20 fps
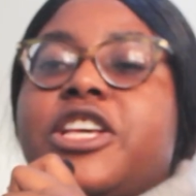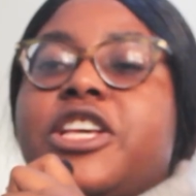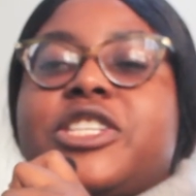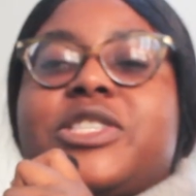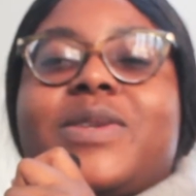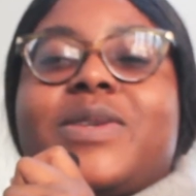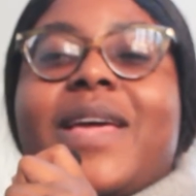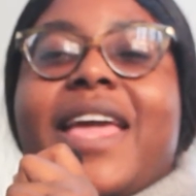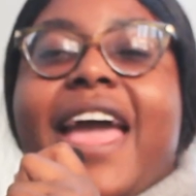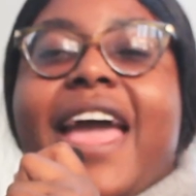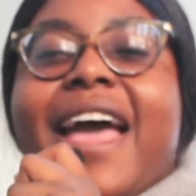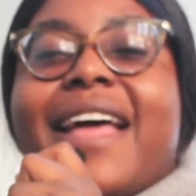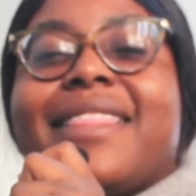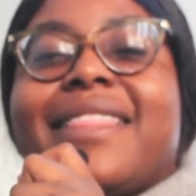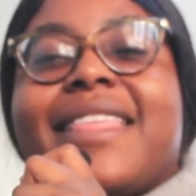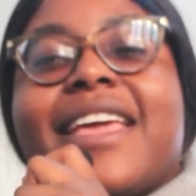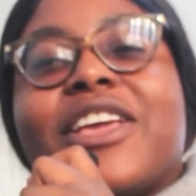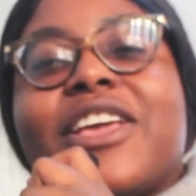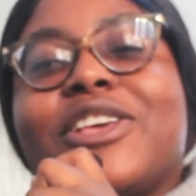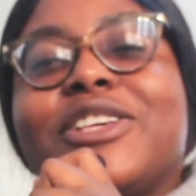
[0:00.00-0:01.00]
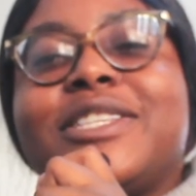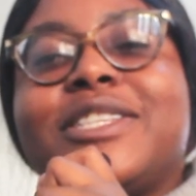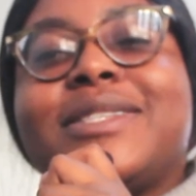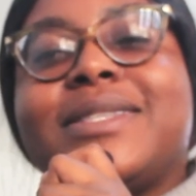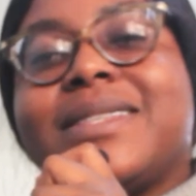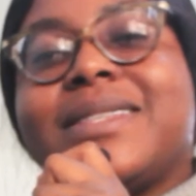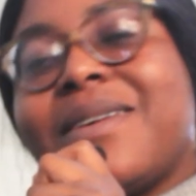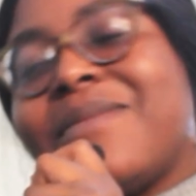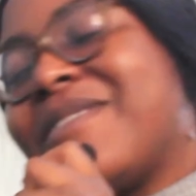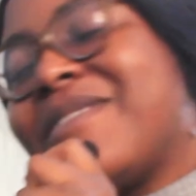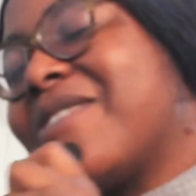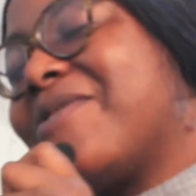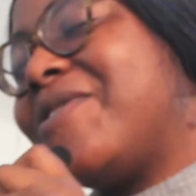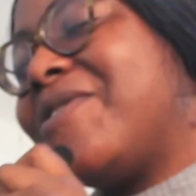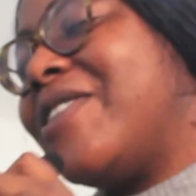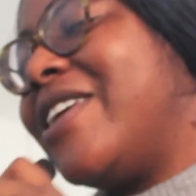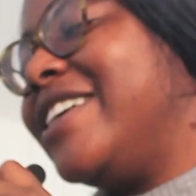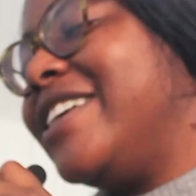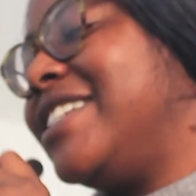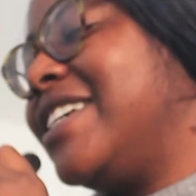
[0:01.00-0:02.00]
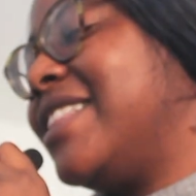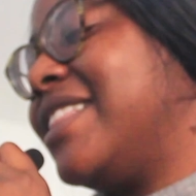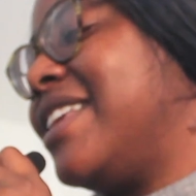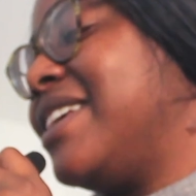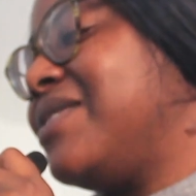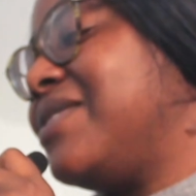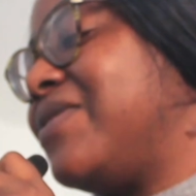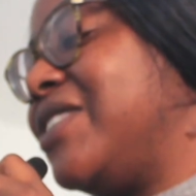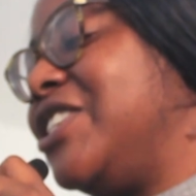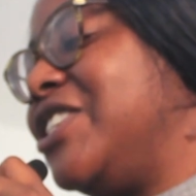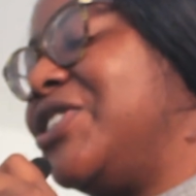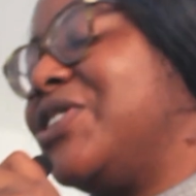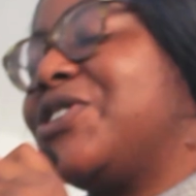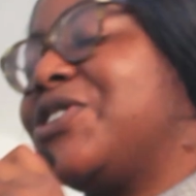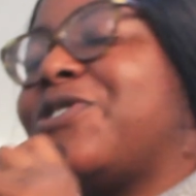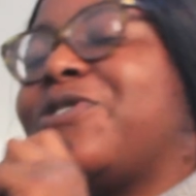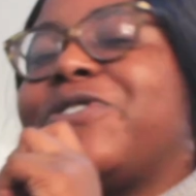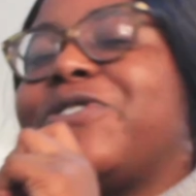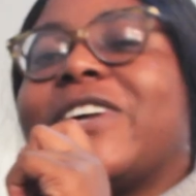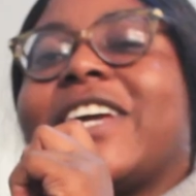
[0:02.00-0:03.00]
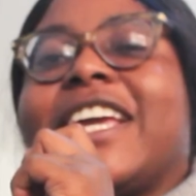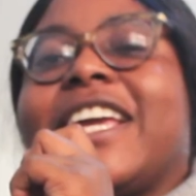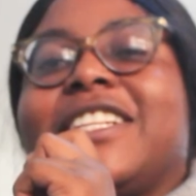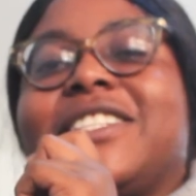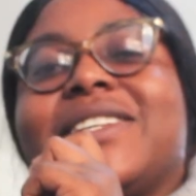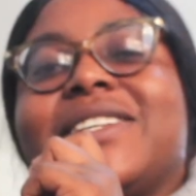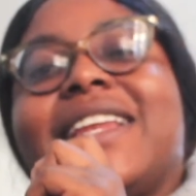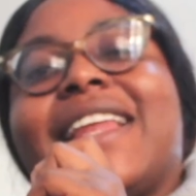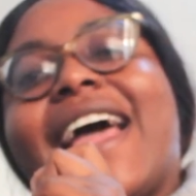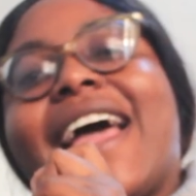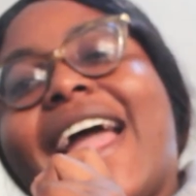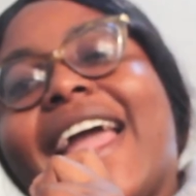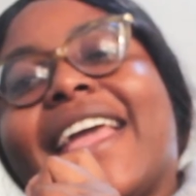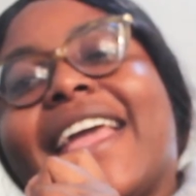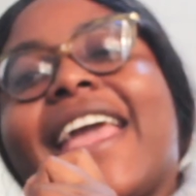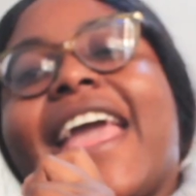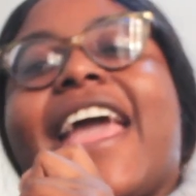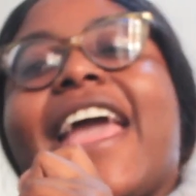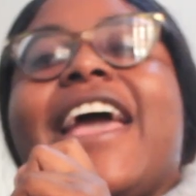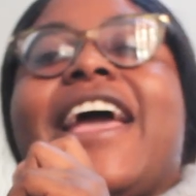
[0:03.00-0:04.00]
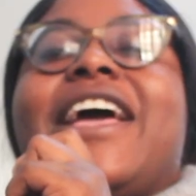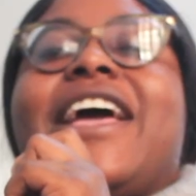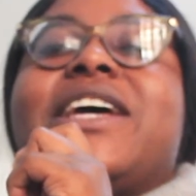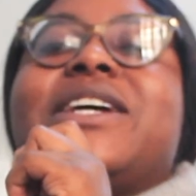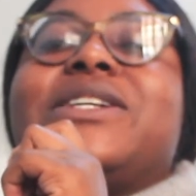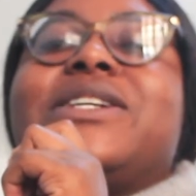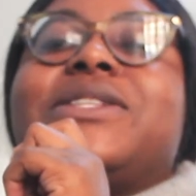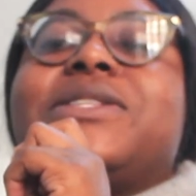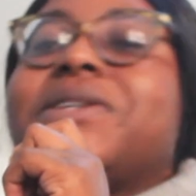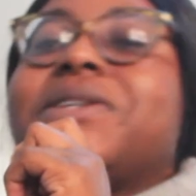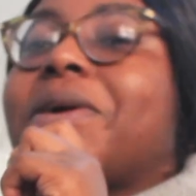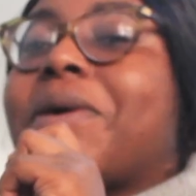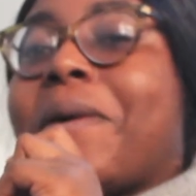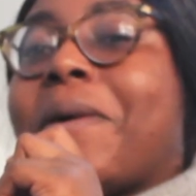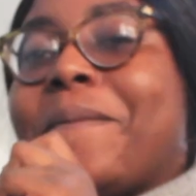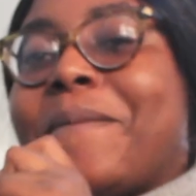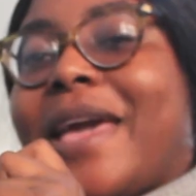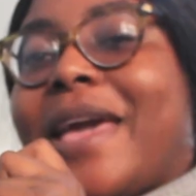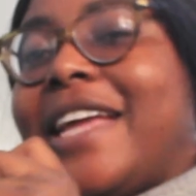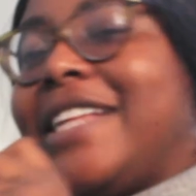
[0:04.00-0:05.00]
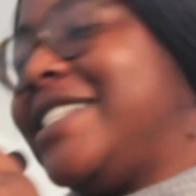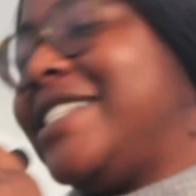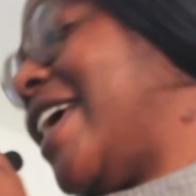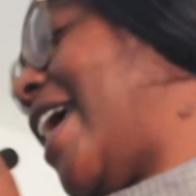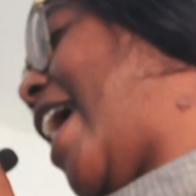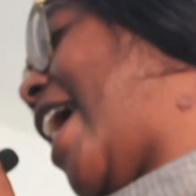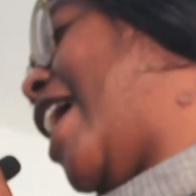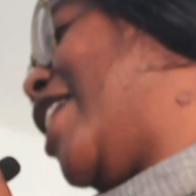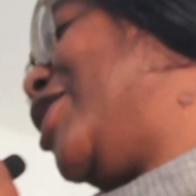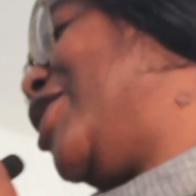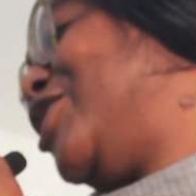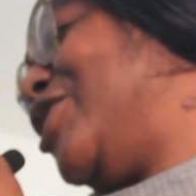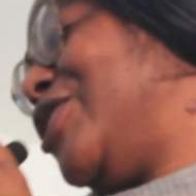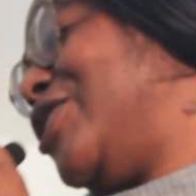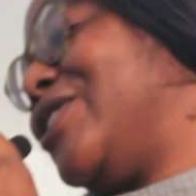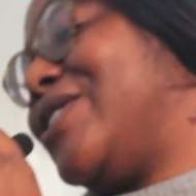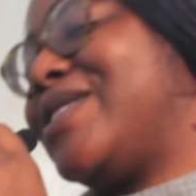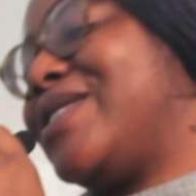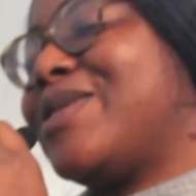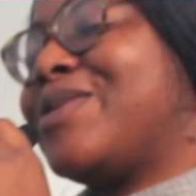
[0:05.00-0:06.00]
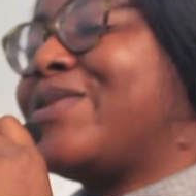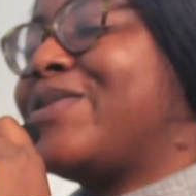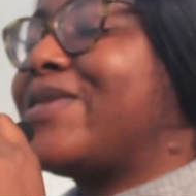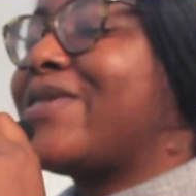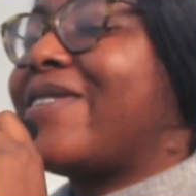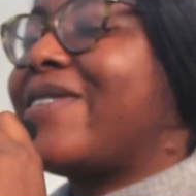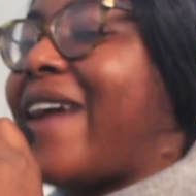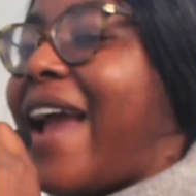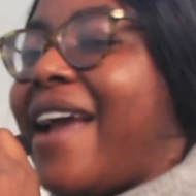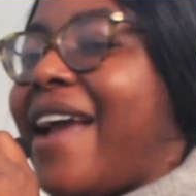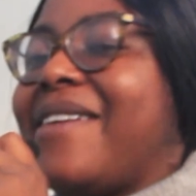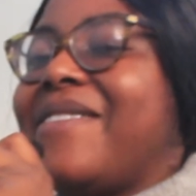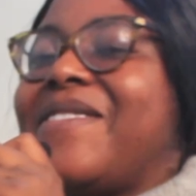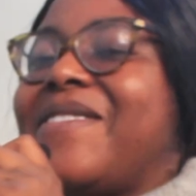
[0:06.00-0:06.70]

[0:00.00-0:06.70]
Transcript: So yeah, thank you so much for watching this video. Don't forget to like, to comment, and to subscribe.